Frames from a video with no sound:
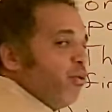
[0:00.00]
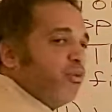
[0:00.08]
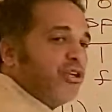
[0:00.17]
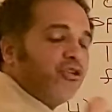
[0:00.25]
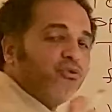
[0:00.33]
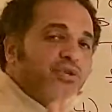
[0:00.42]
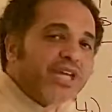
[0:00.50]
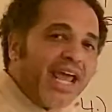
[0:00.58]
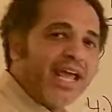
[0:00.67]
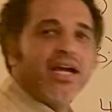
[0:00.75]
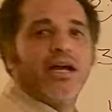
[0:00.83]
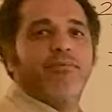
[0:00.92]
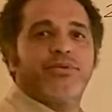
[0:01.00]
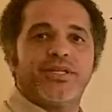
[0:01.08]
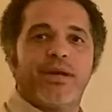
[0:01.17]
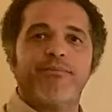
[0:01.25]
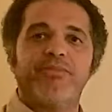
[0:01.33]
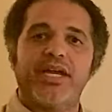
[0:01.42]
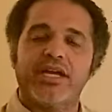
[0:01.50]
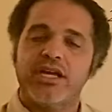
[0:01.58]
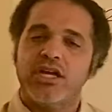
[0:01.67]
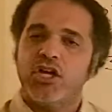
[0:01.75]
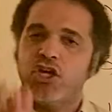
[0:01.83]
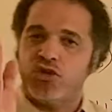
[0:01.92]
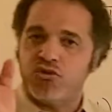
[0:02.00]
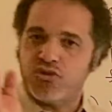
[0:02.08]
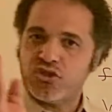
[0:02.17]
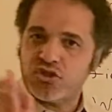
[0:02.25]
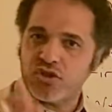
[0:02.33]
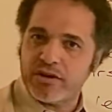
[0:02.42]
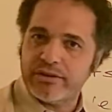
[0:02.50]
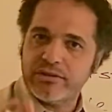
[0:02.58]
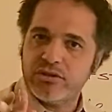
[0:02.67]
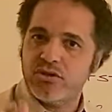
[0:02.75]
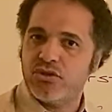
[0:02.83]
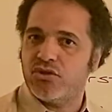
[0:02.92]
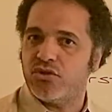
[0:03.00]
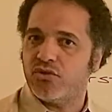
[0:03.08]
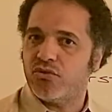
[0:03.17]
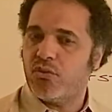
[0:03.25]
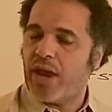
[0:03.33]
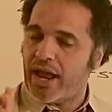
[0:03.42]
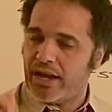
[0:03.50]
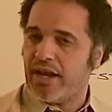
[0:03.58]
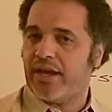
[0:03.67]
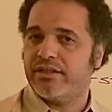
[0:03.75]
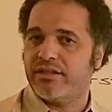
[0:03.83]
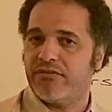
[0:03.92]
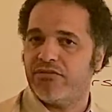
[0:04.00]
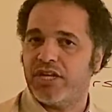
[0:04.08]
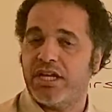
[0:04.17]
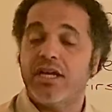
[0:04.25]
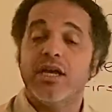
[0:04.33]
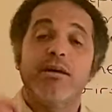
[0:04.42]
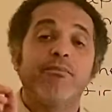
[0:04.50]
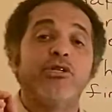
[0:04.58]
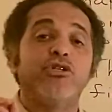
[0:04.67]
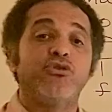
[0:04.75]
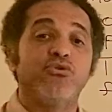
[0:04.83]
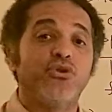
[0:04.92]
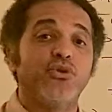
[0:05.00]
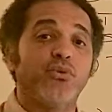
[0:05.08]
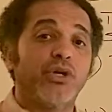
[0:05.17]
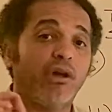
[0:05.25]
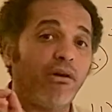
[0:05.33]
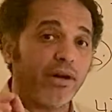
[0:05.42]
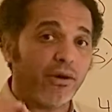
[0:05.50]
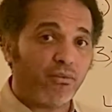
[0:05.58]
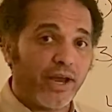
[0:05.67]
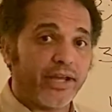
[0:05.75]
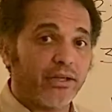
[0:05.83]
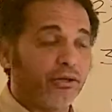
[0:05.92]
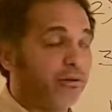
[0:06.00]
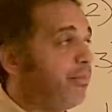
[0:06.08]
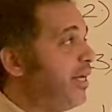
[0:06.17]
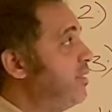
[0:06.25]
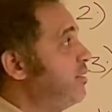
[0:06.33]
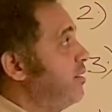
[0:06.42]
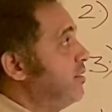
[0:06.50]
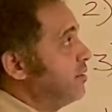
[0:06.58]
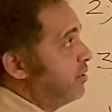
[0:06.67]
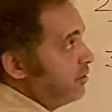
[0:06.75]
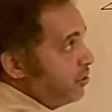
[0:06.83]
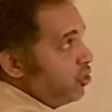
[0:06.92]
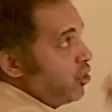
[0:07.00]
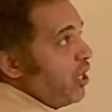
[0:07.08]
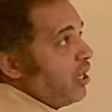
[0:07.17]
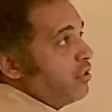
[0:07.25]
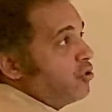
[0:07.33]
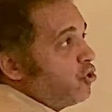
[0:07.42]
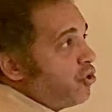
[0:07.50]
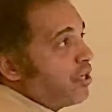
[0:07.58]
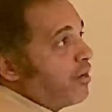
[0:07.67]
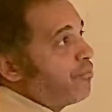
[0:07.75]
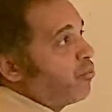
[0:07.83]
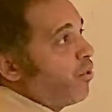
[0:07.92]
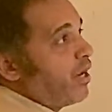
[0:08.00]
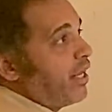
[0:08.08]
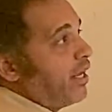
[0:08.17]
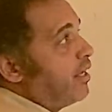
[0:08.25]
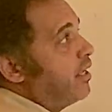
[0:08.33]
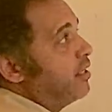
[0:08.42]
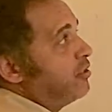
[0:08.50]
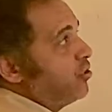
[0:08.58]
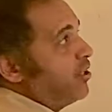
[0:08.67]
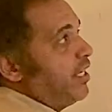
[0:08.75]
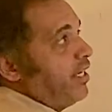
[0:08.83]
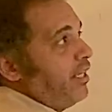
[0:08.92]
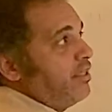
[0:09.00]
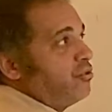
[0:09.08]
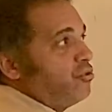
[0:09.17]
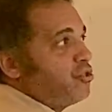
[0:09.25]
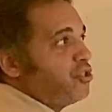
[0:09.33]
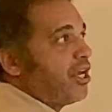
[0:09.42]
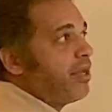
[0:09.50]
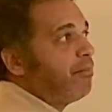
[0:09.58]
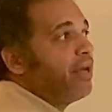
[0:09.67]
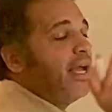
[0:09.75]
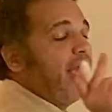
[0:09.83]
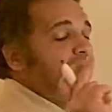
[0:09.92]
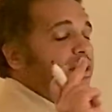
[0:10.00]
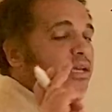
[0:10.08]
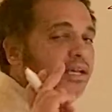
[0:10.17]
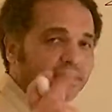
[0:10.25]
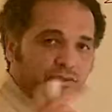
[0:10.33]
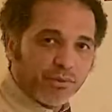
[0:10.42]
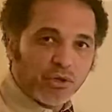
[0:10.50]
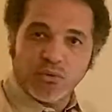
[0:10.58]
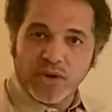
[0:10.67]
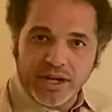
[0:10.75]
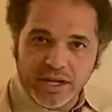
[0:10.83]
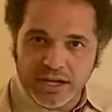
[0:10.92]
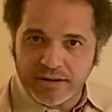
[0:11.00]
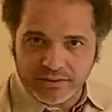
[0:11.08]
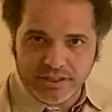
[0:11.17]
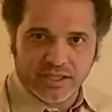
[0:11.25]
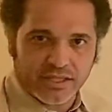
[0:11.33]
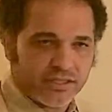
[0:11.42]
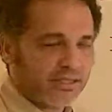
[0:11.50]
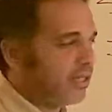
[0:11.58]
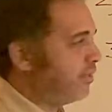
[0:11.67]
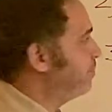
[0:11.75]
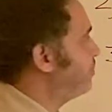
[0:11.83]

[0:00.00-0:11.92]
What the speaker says: when you take up something, you start to do an activity, but you do it on a regular basis. John took up running to get into shape, and he has been running ever since then.